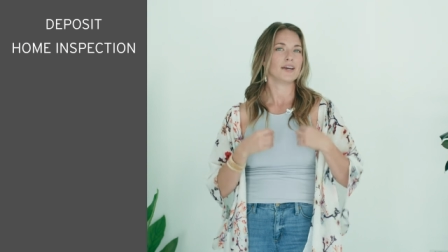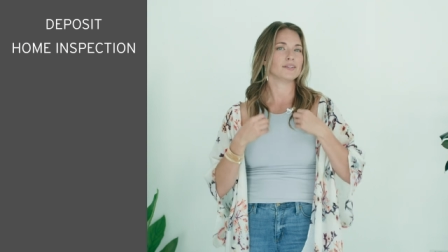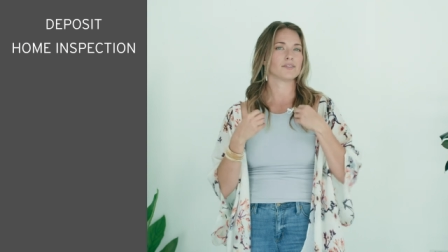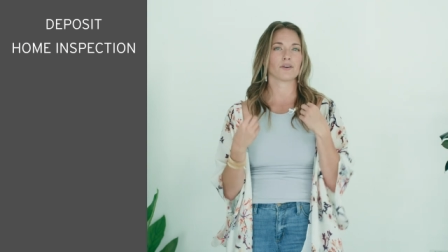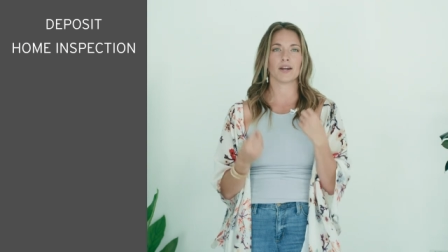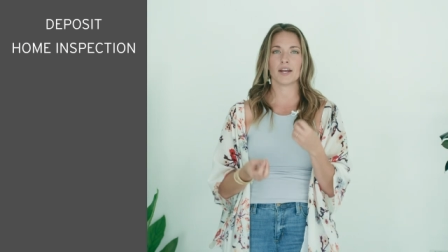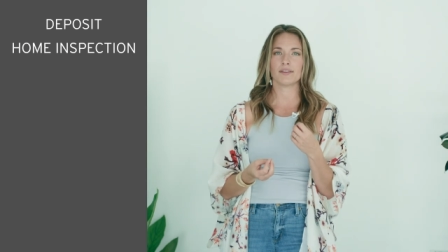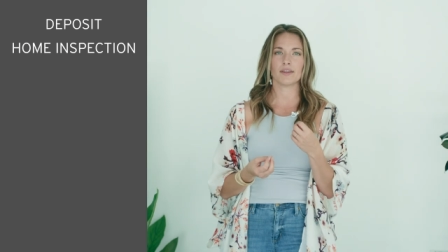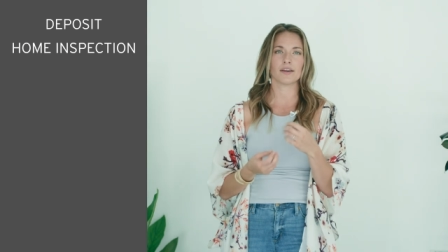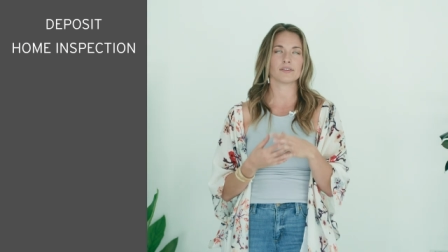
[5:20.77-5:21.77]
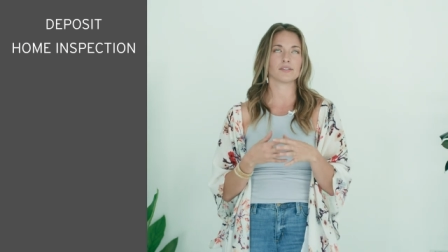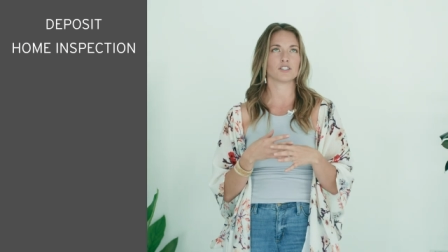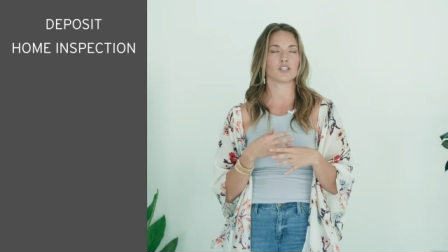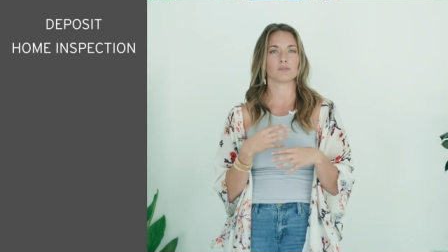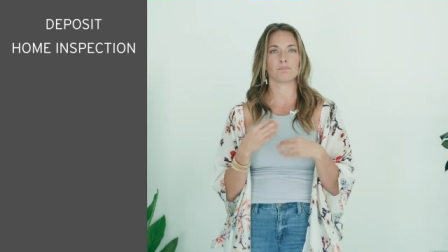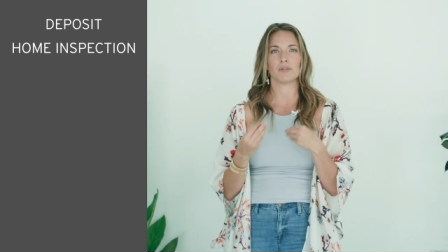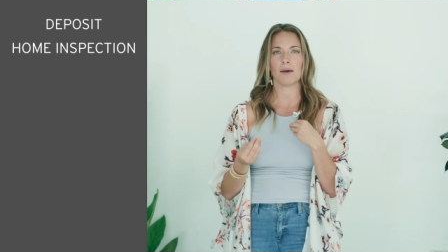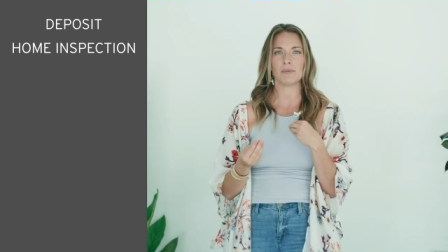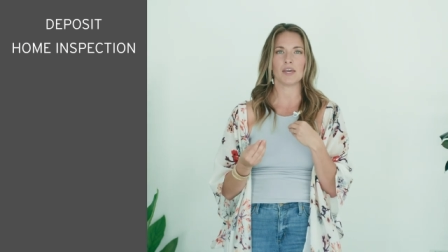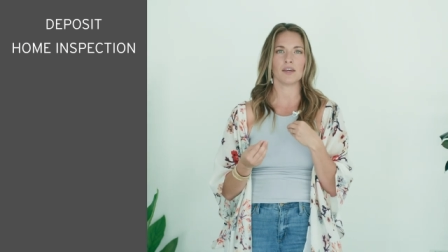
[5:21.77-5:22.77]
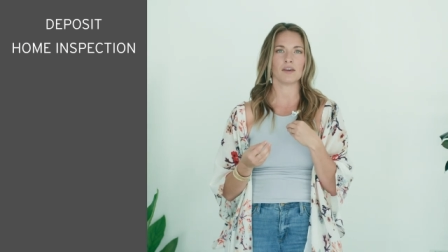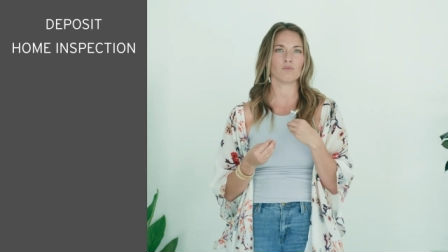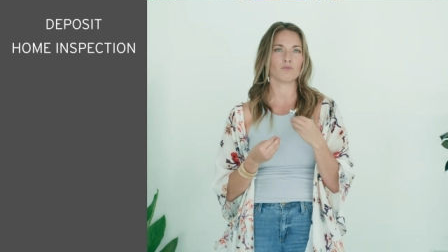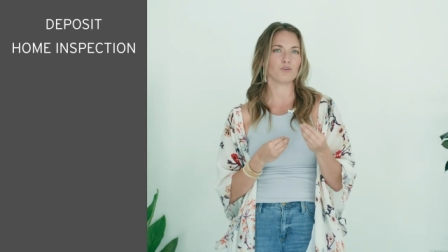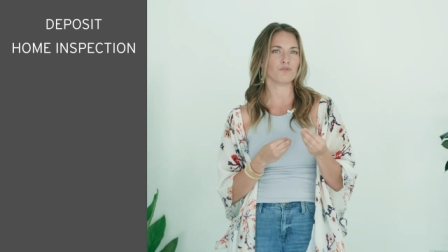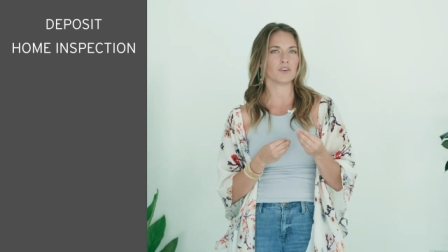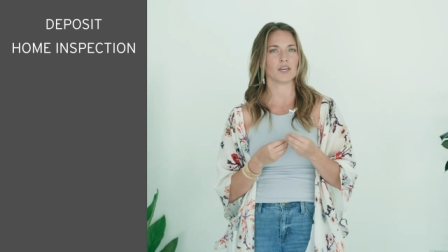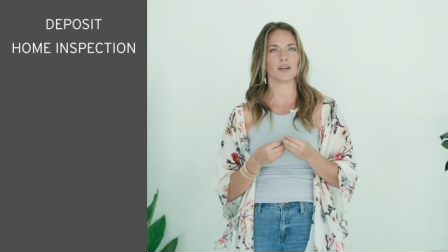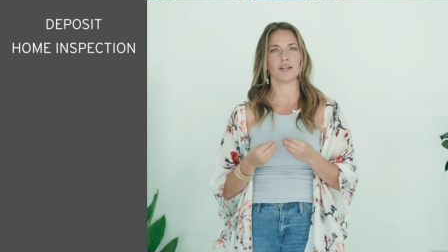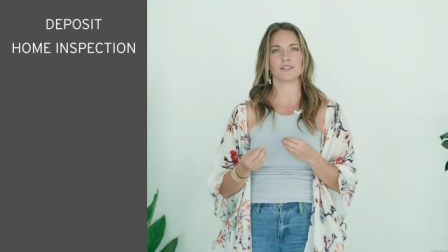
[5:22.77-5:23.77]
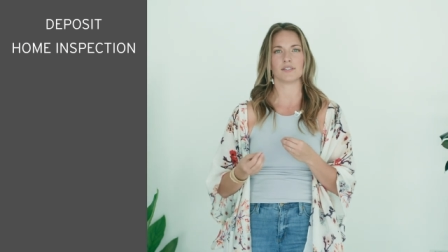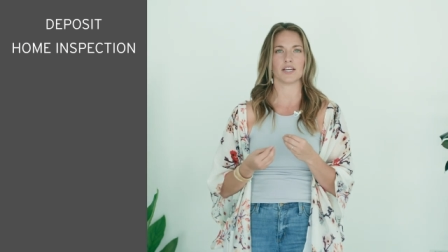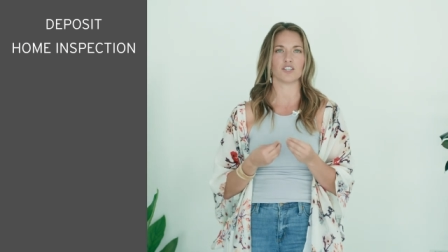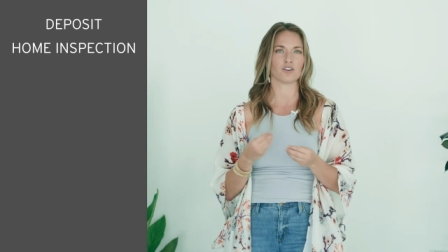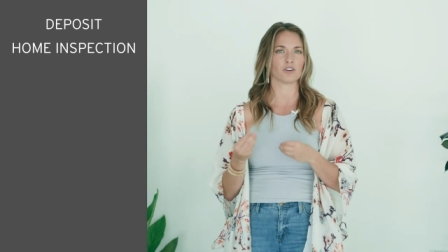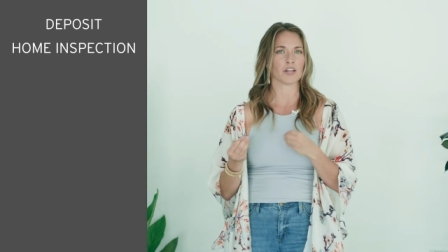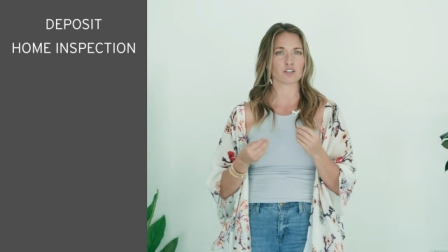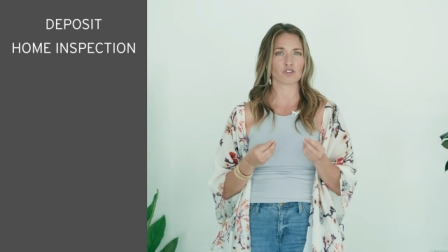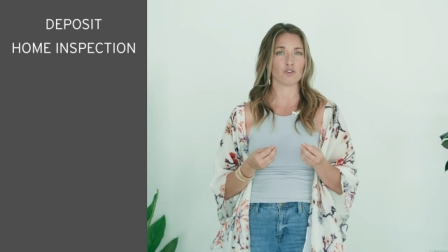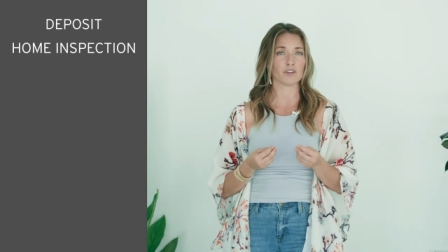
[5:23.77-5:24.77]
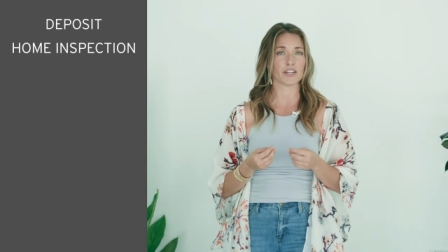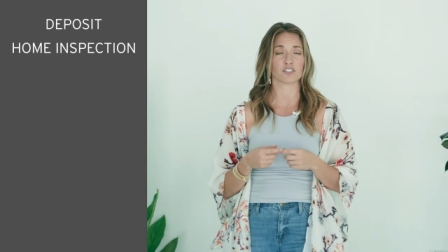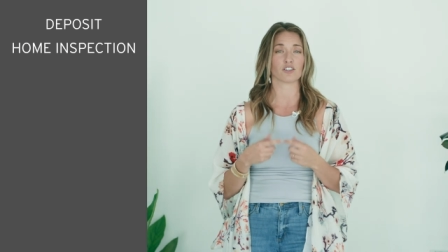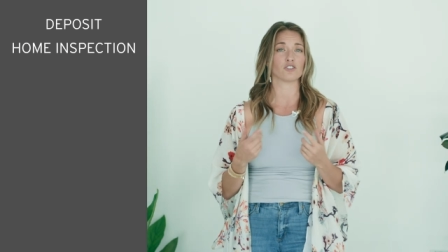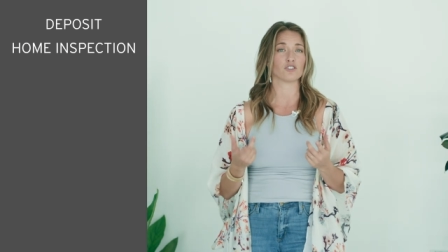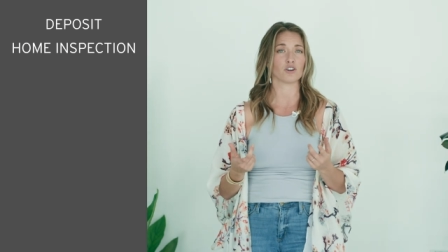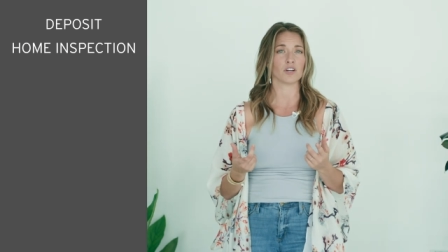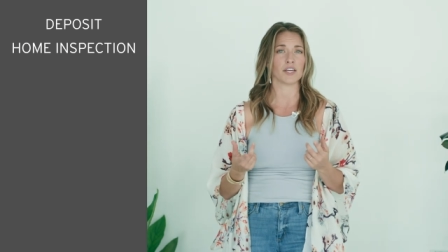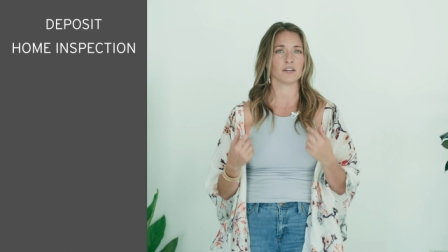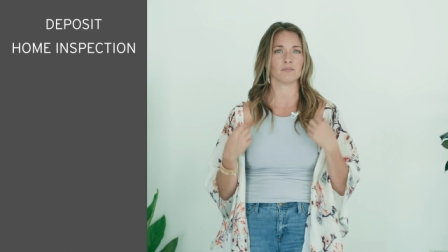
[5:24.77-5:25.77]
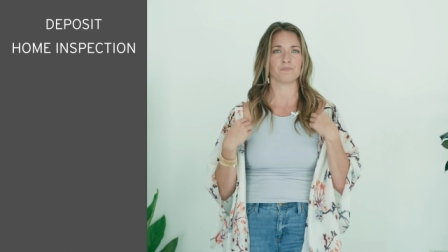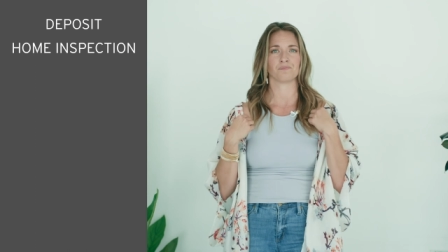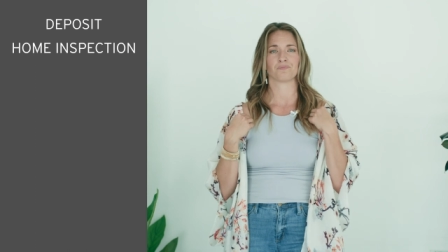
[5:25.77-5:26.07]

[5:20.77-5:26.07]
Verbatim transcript: Is there anything such as plumbing, roofing, insulation, or electrical that's concerning?